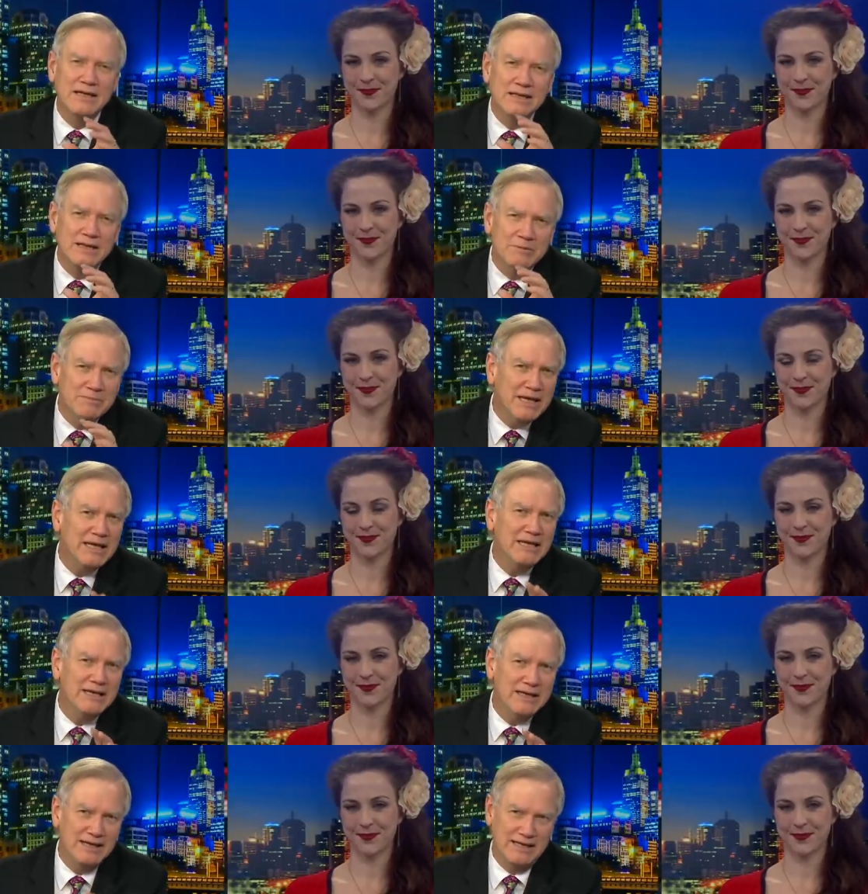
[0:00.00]
Speaker 1: the
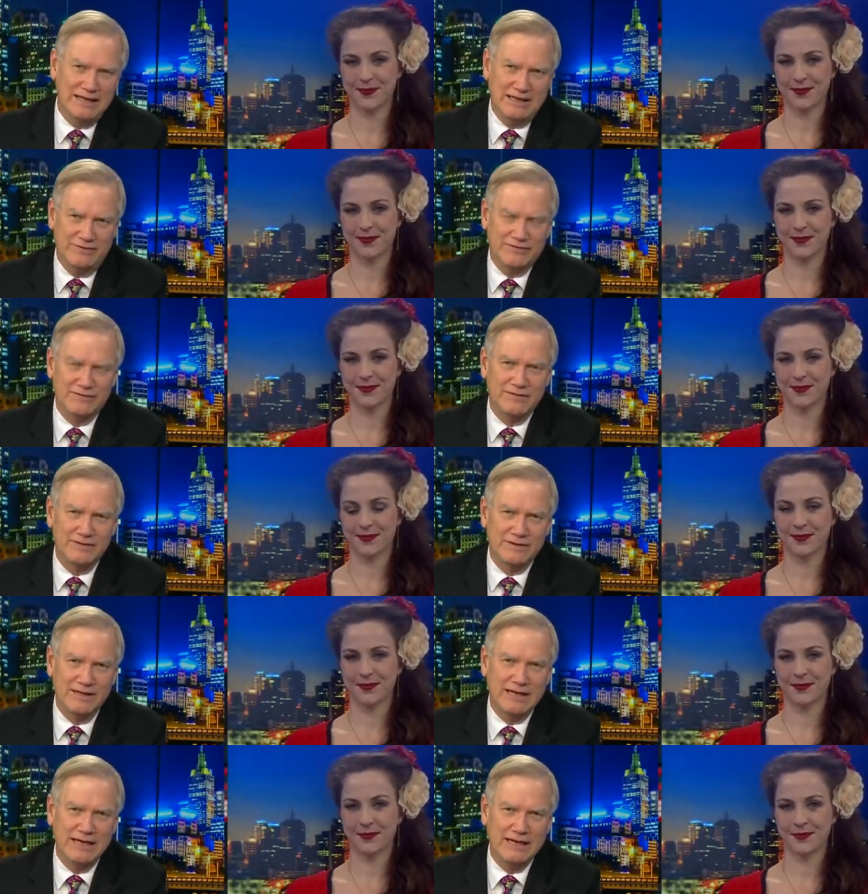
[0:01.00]
media left,
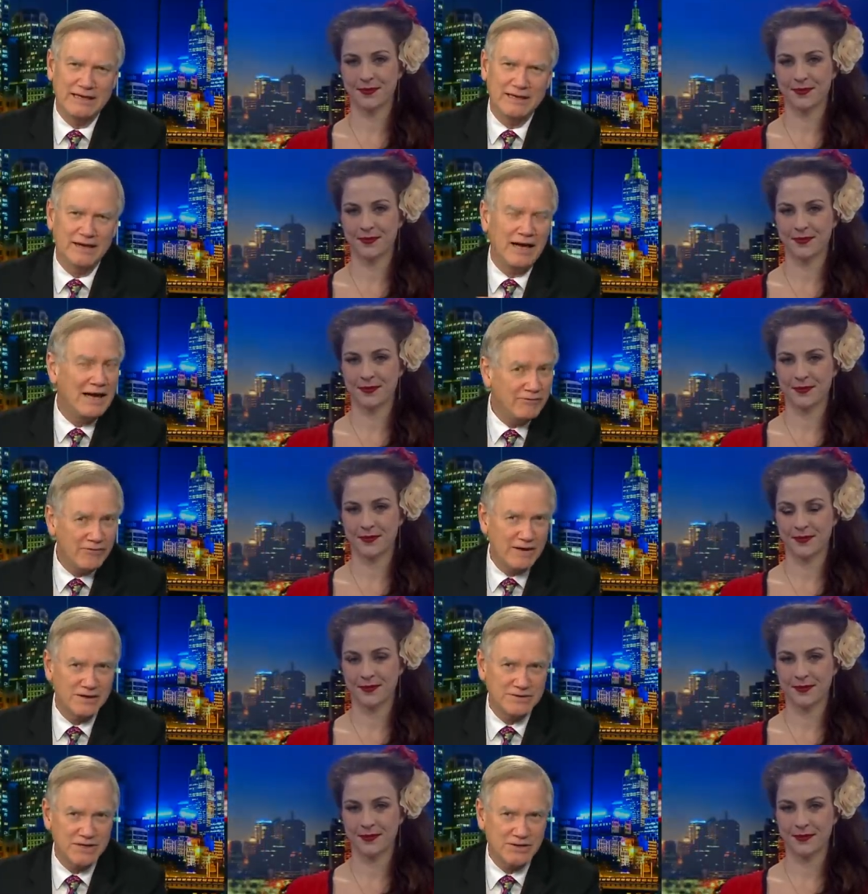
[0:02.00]
and I haven't
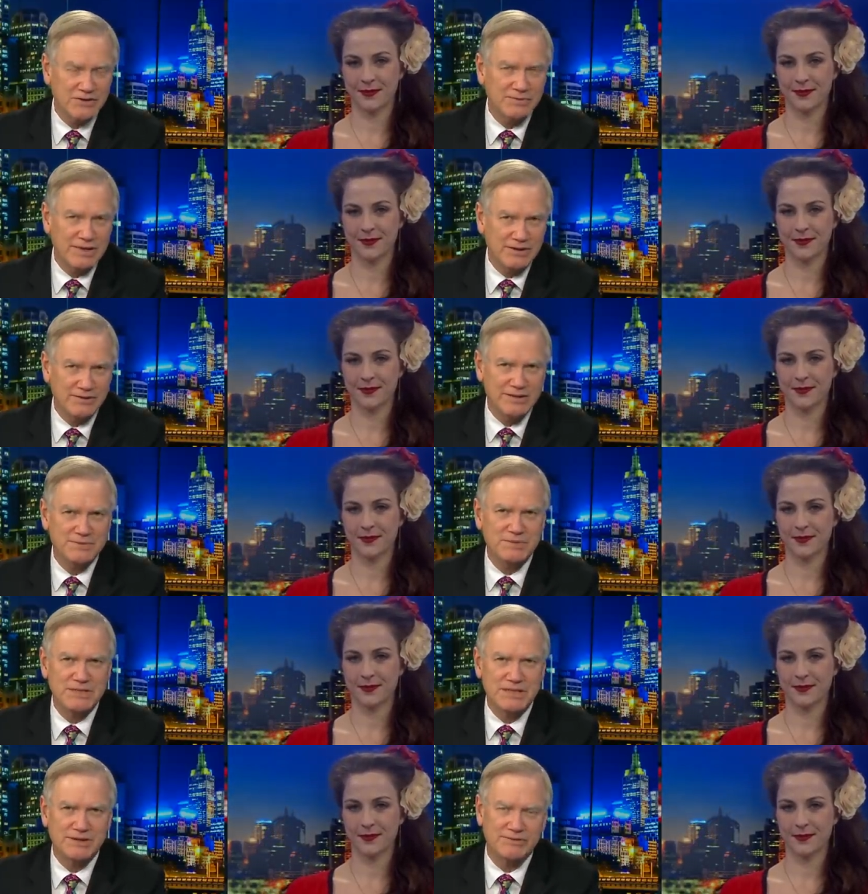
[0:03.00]
followed the social media on this
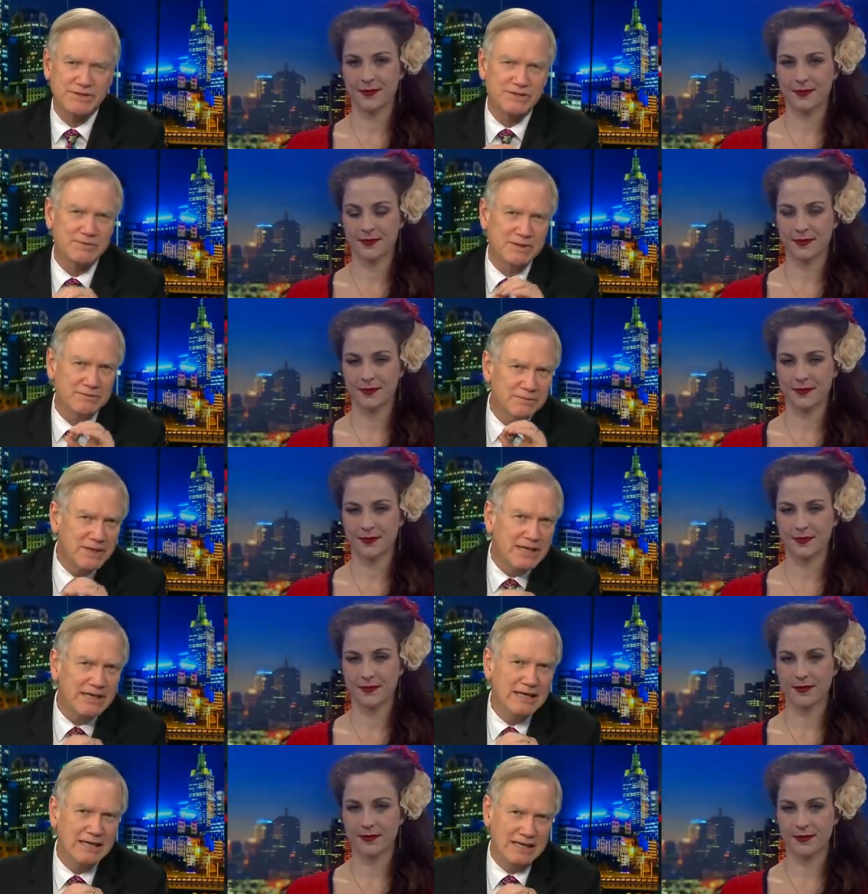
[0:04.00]
particular issue, but the
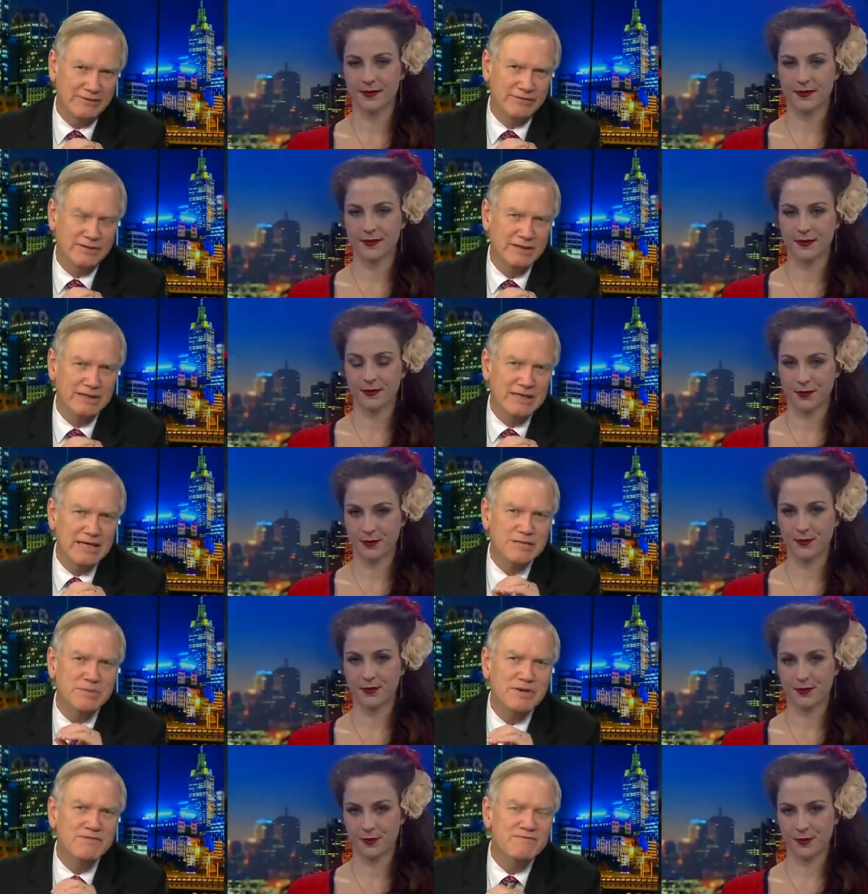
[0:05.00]
media left
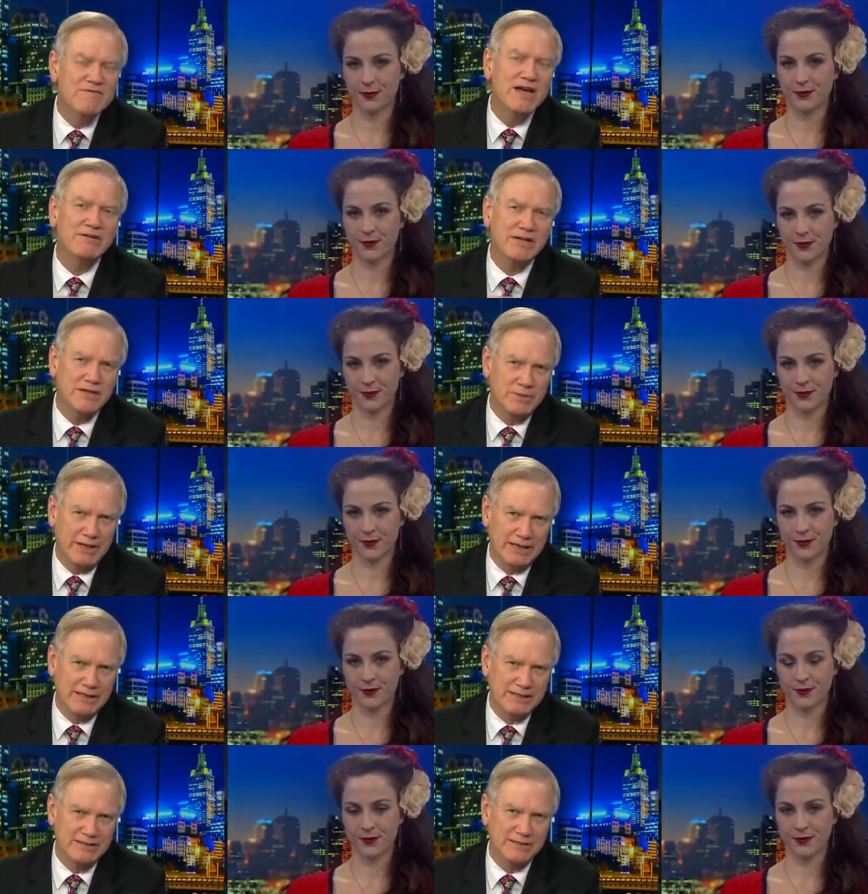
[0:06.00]
has been very
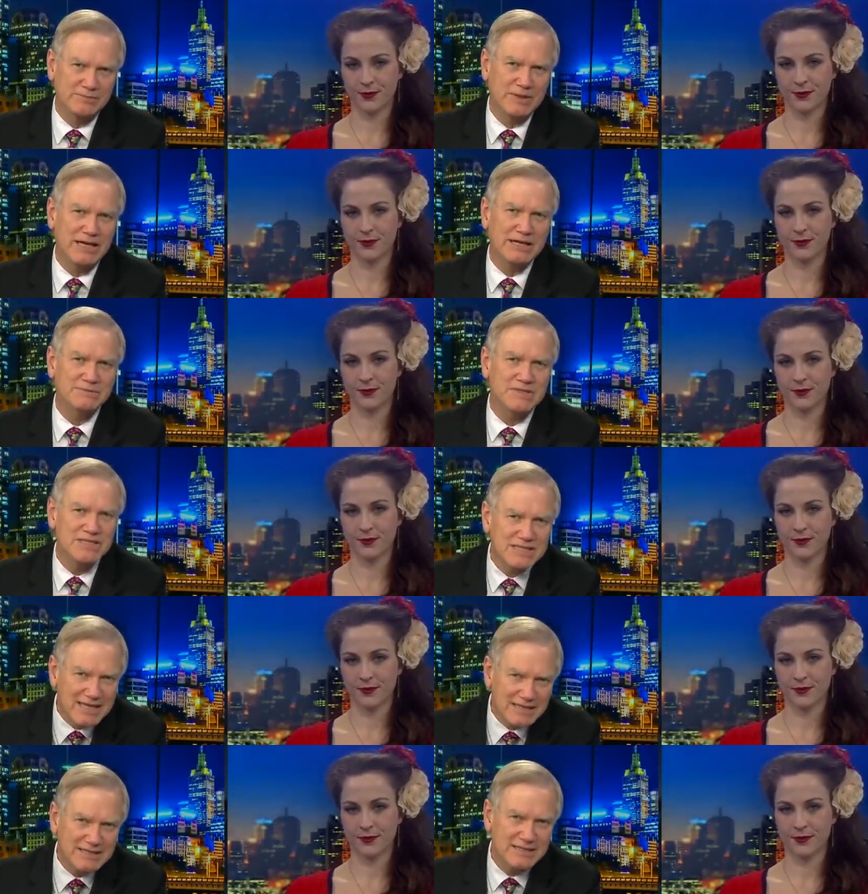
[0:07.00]
quick to blame
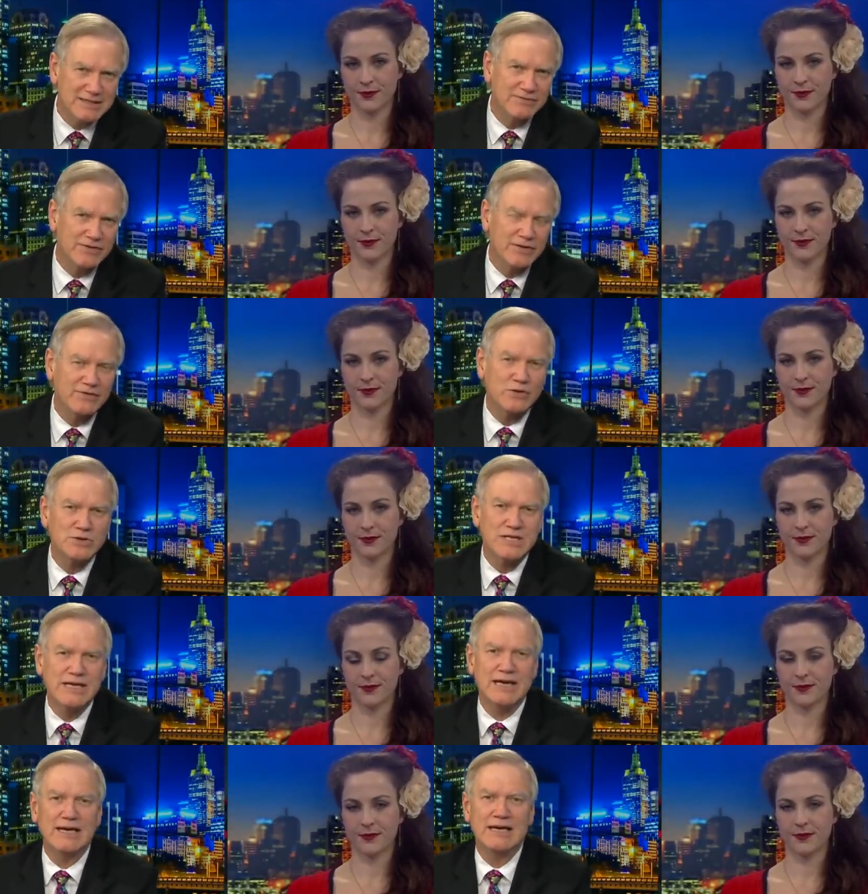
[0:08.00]
sexism for the
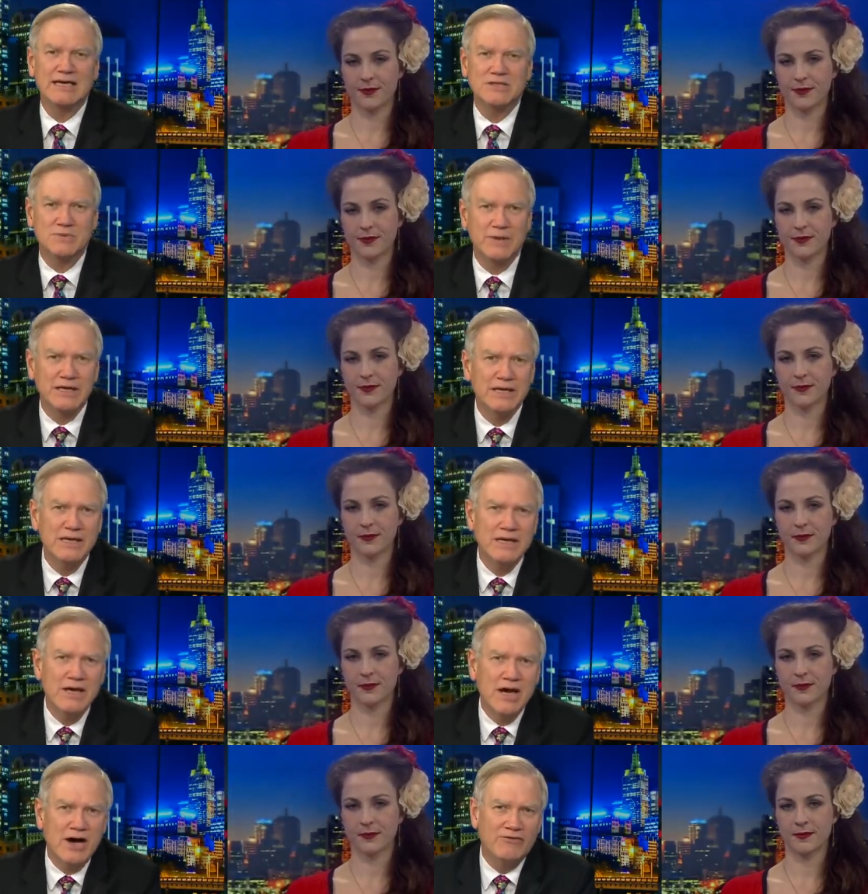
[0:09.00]
forcing out last week
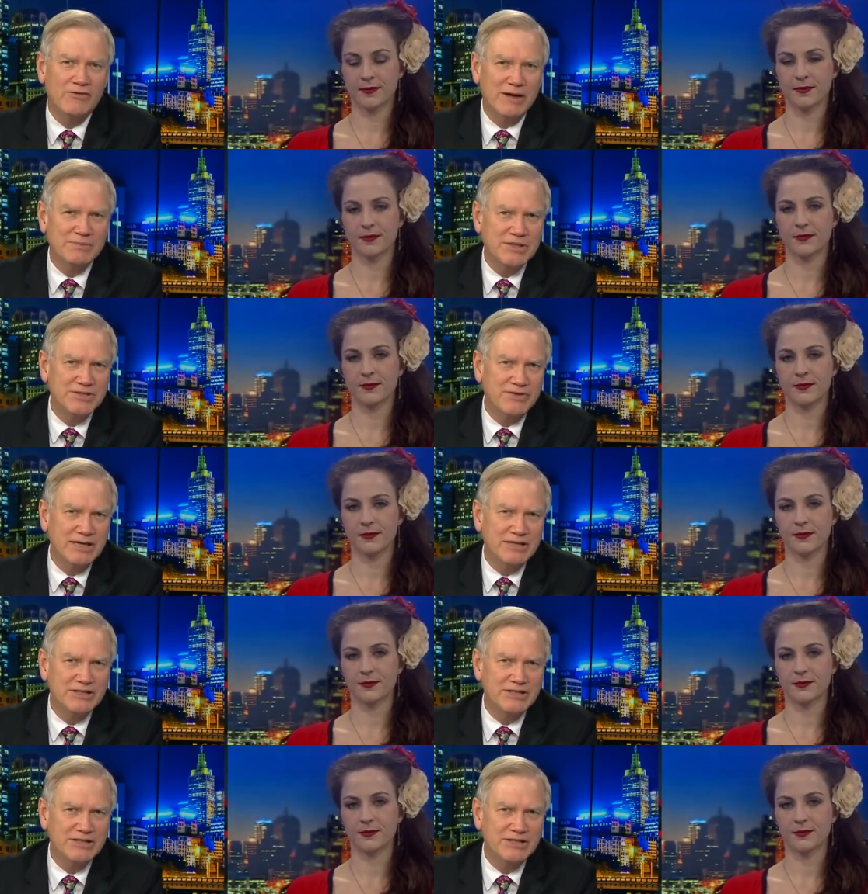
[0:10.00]
of Rugby Australia